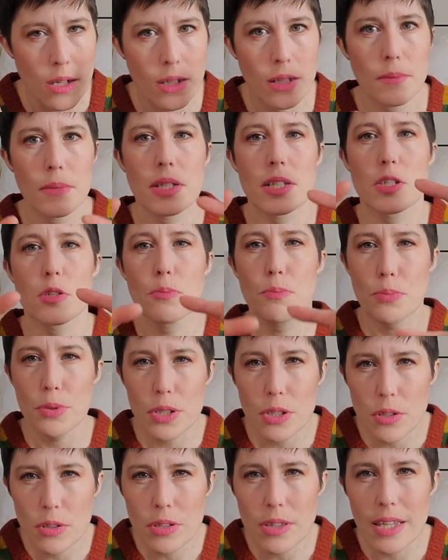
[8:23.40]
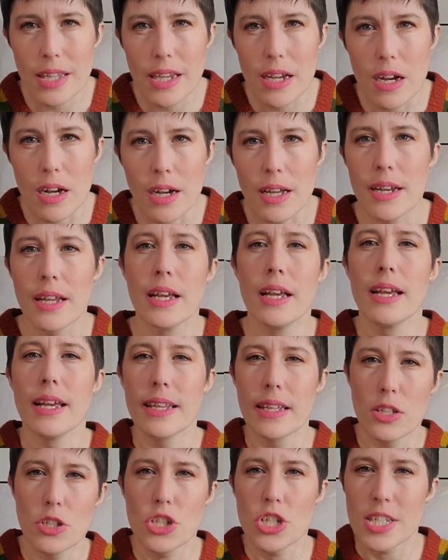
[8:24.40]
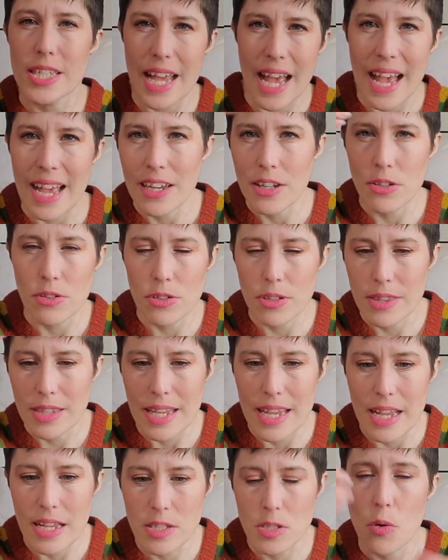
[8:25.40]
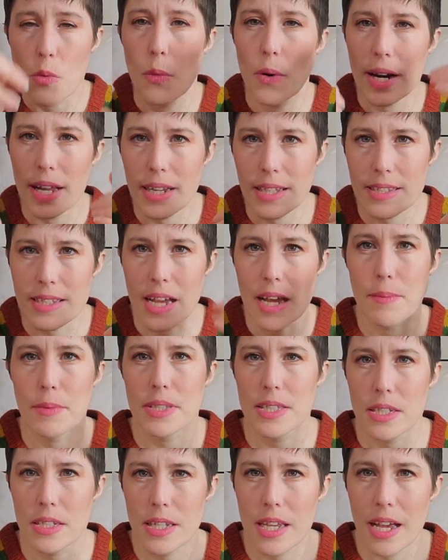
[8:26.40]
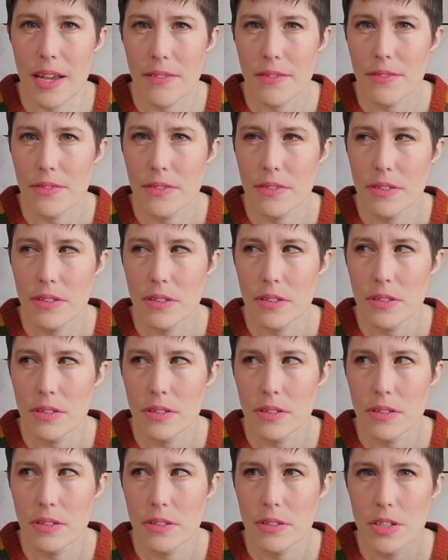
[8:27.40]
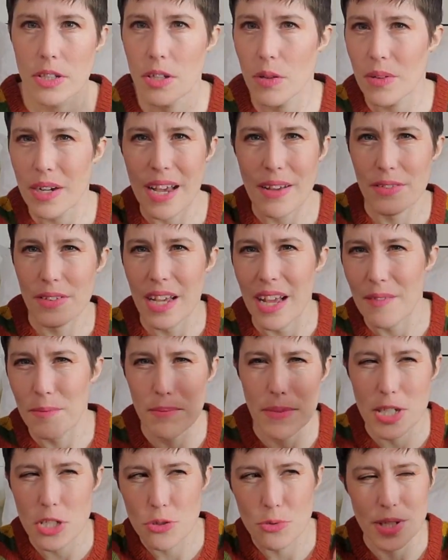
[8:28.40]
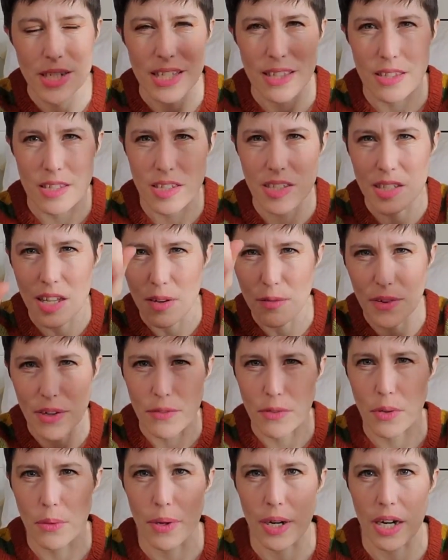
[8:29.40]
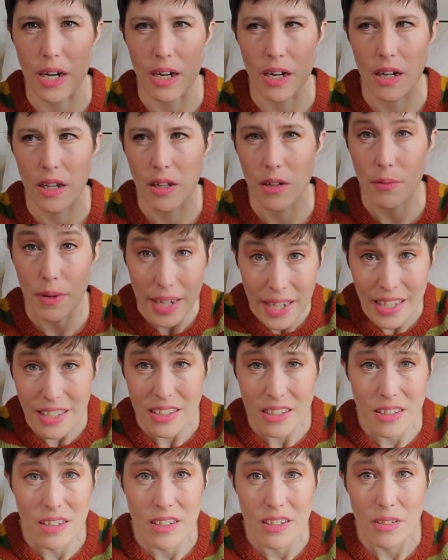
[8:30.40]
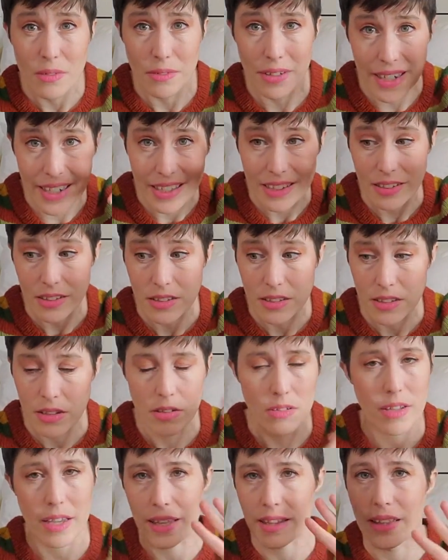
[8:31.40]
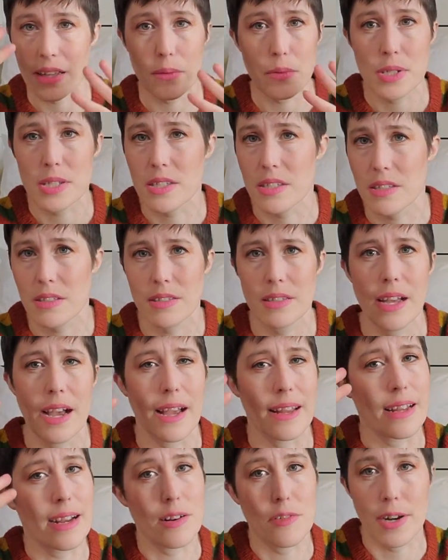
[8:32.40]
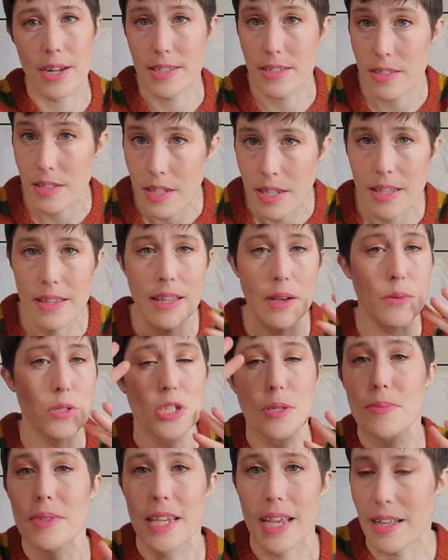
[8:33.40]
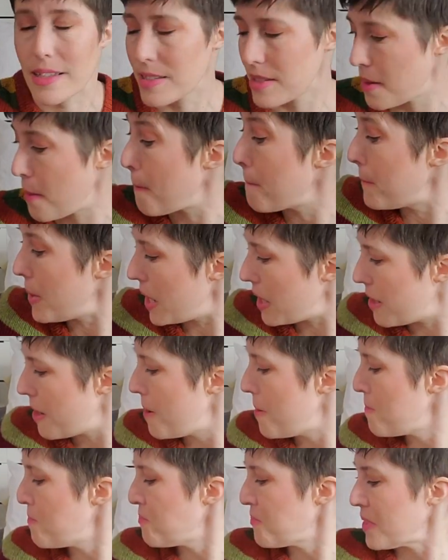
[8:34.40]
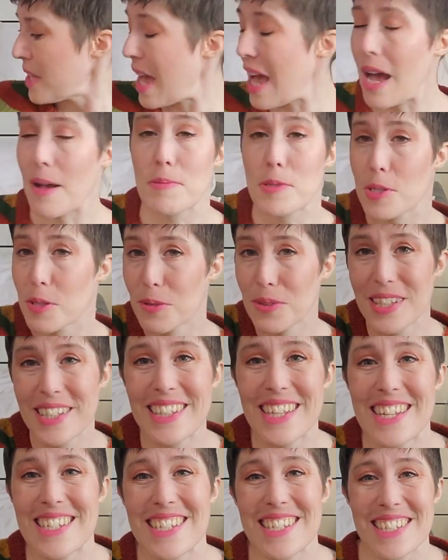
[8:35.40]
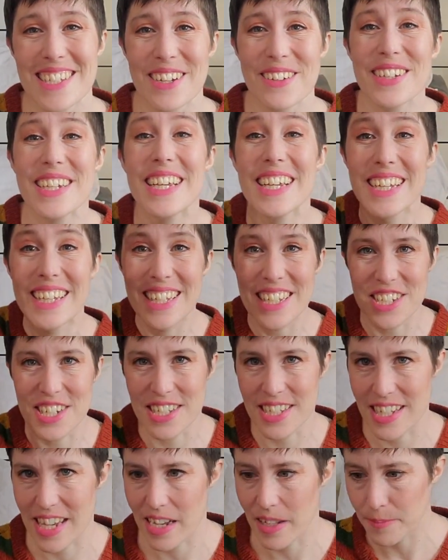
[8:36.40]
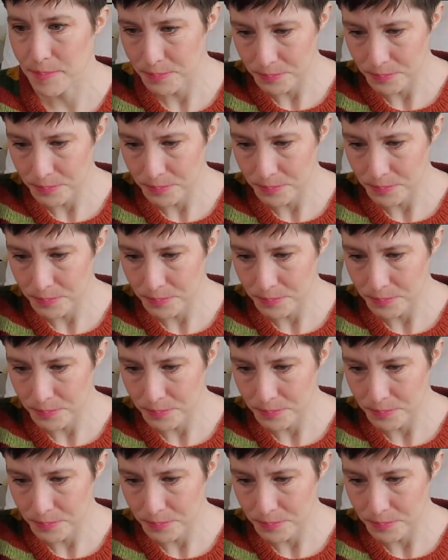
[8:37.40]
because you put your thing on and you just add your things one at a time until you don't have to have measuring stuff everywhere, right? Right. Okay, I digress. That was something else. But absolutely necessary kitchen scale.